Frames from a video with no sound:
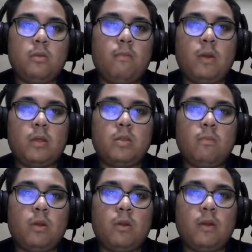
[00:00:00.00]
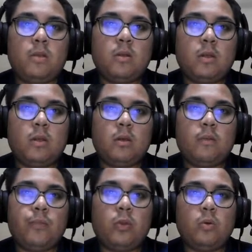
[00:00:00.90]
mass manufacturing
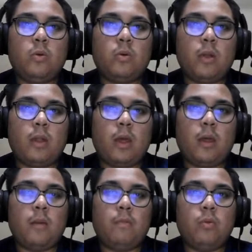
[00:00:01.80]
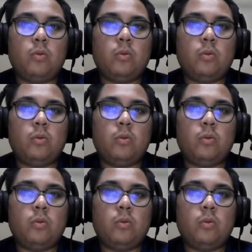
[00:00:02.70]
to create and put